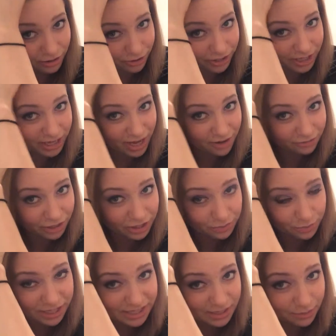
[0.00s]
Learning how to French
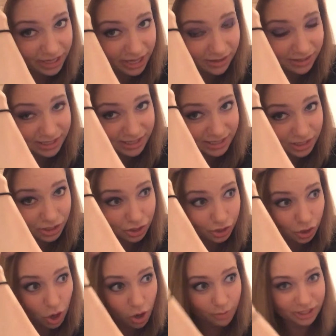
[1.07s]
braid somebody else's is
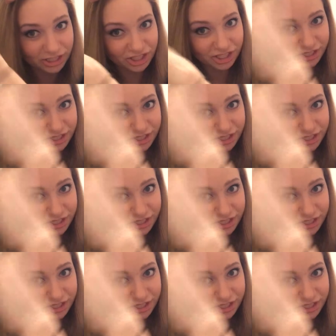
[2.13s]
so much